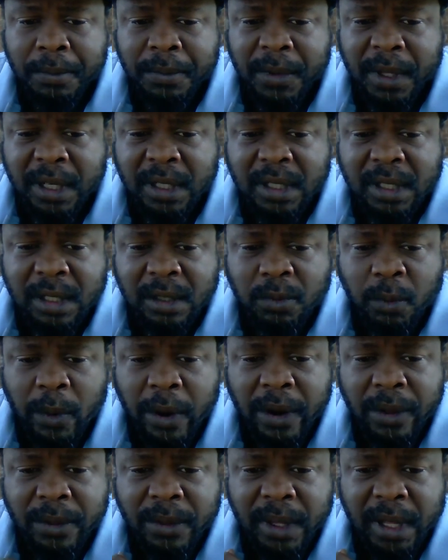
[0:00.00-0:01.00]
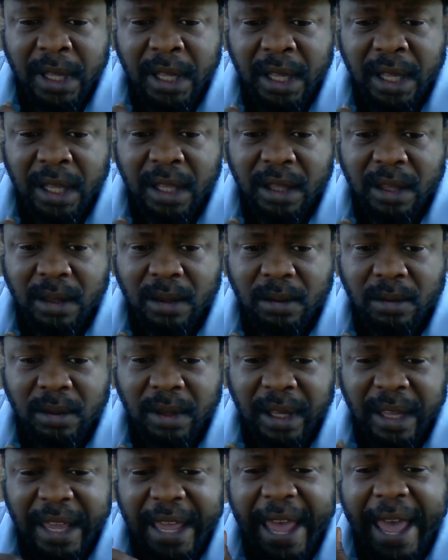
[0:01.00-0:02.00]
This is where the
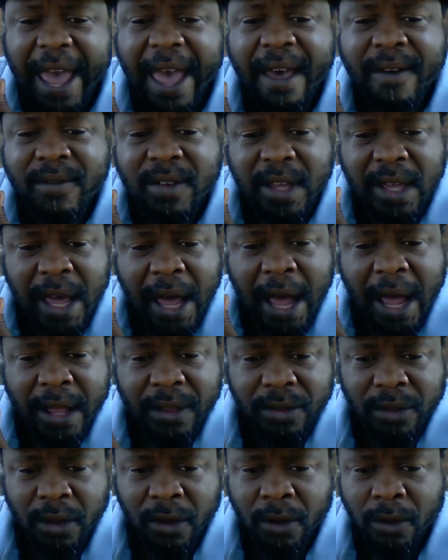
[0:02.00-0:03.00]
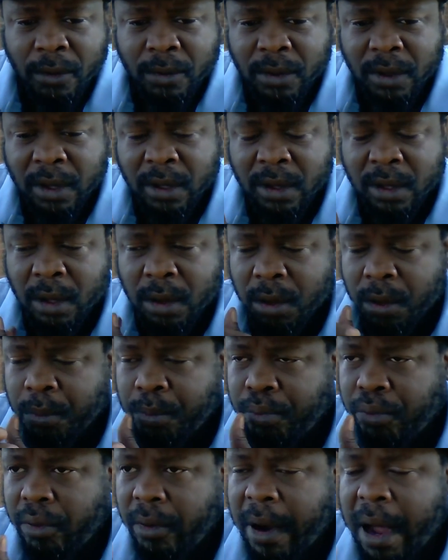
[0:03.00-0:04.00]
caveat, though,
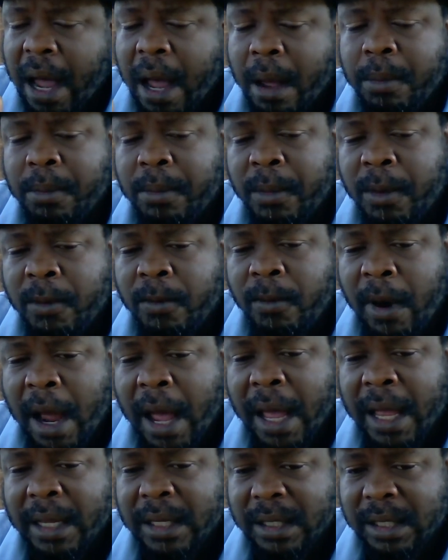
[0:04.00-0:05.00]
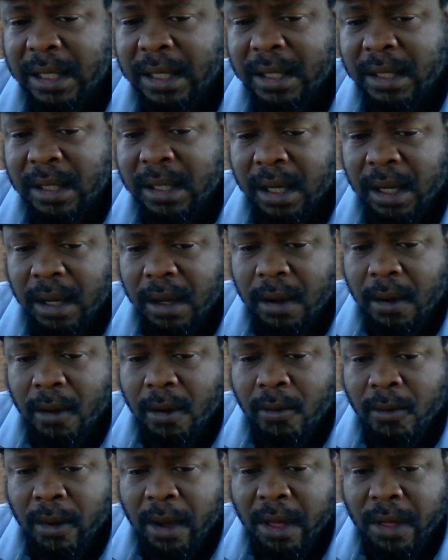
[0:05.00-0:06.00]
the problem arises
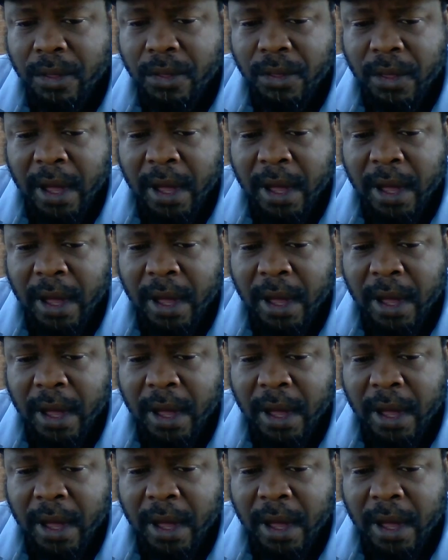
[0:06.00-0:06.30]
with